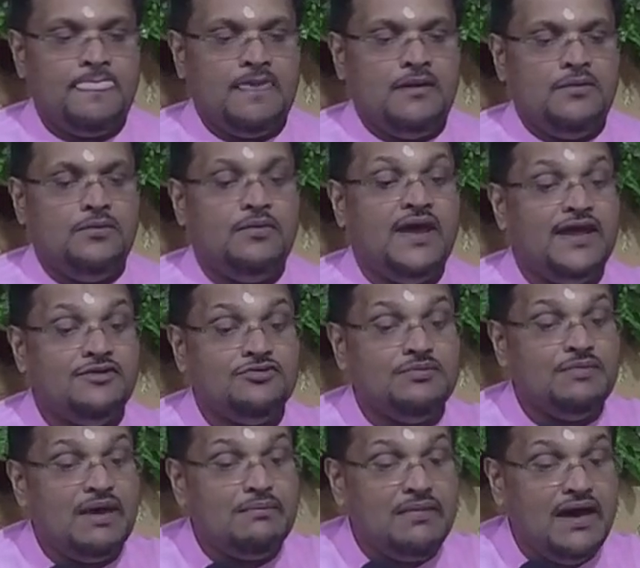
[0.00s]

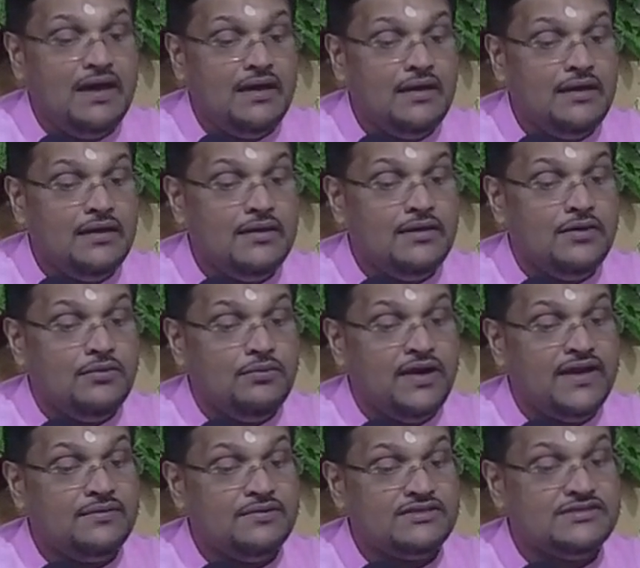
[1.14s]
Remember, when
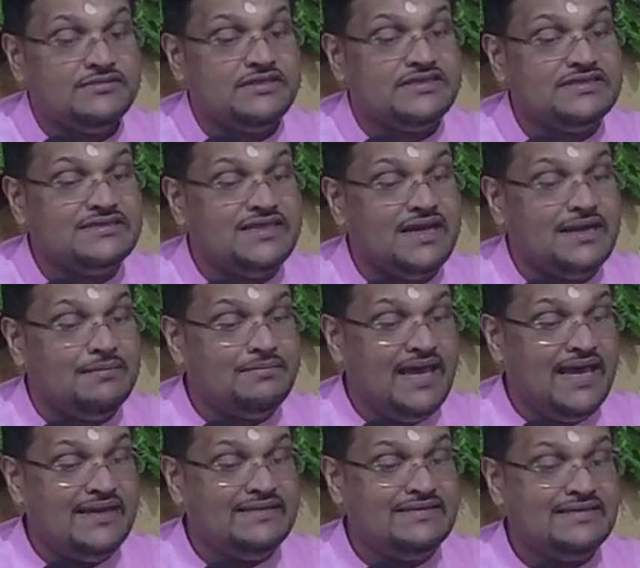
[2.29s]
it was Krishna Janam
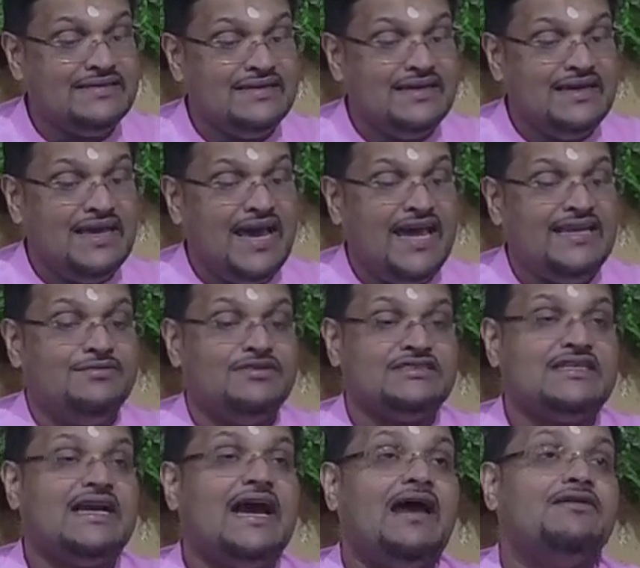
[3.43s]
night, and he was
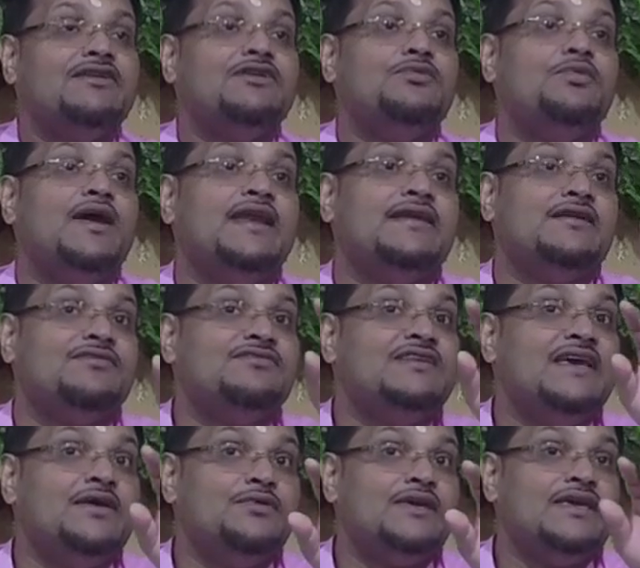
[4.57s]
carrying the wedding of
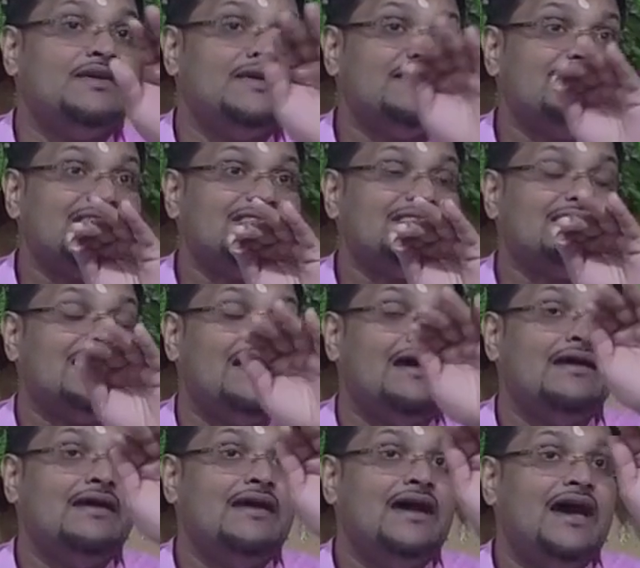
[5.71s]
Devaki, his sister,
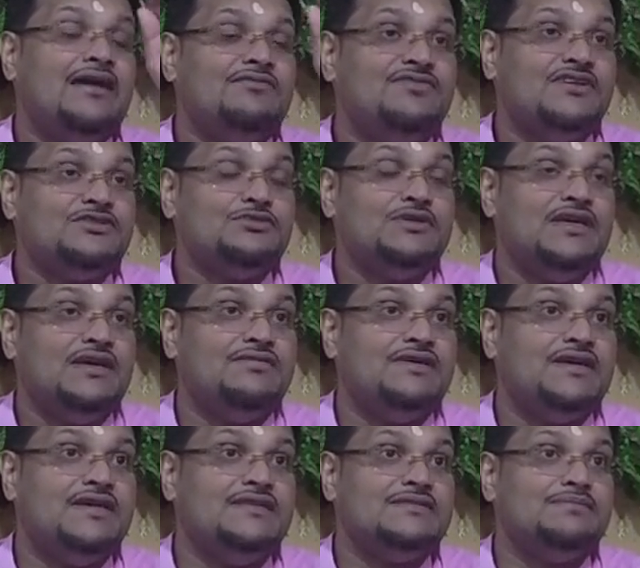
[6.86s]
and Vasudeva,
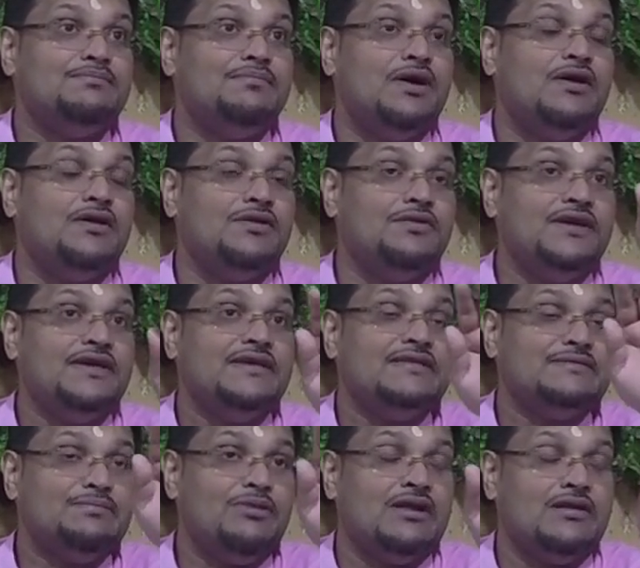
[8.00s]
his Bahanoi, his
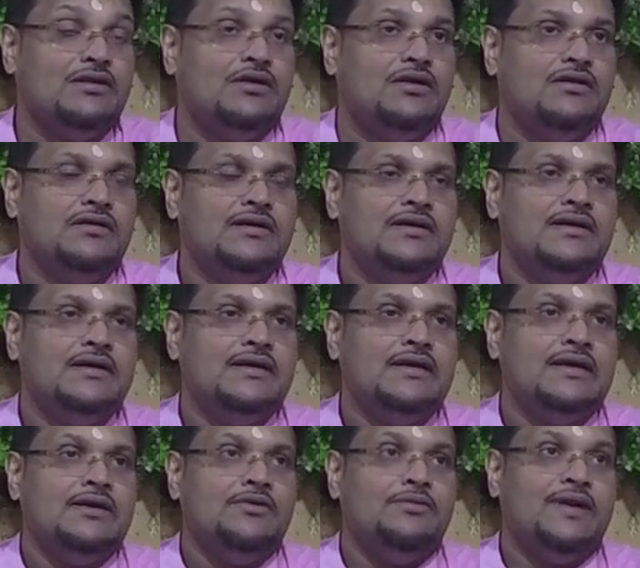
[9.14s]
brother-in-law.
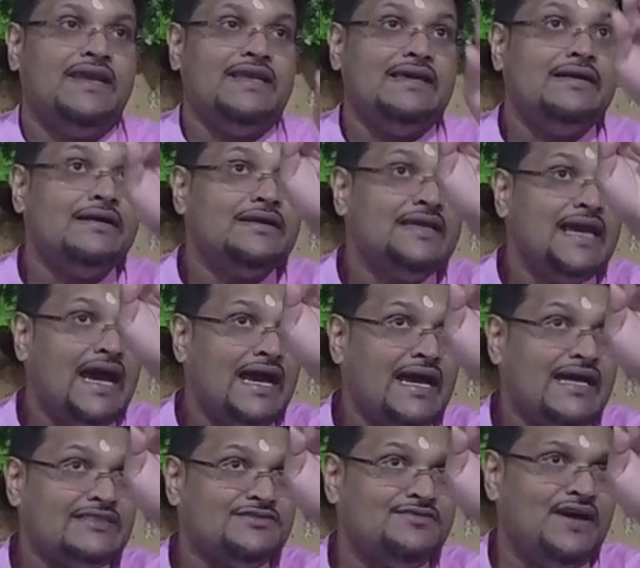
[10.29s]
When he heard the
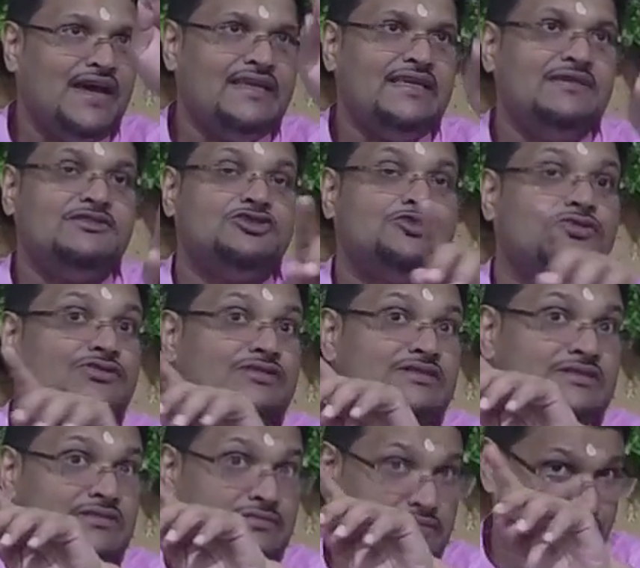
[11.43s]
Akashvani, he chose
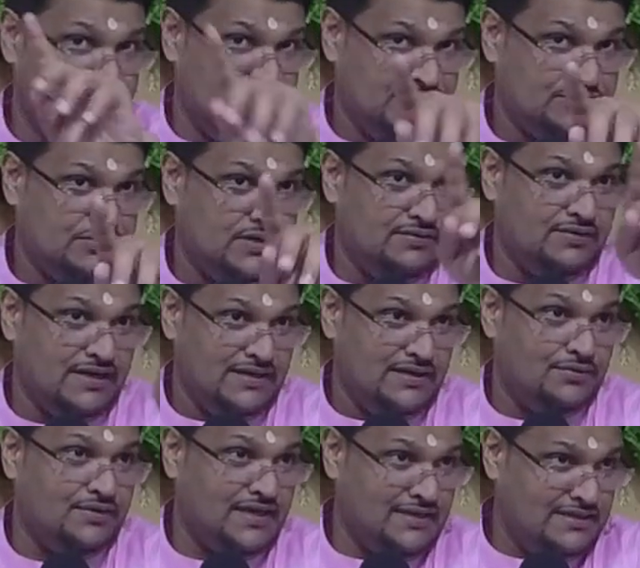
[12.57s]
Vasudeva and
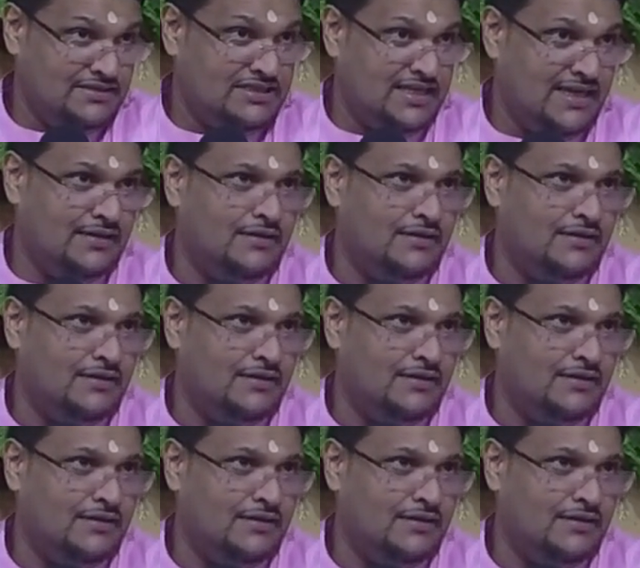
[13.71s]
Devaki in the jail.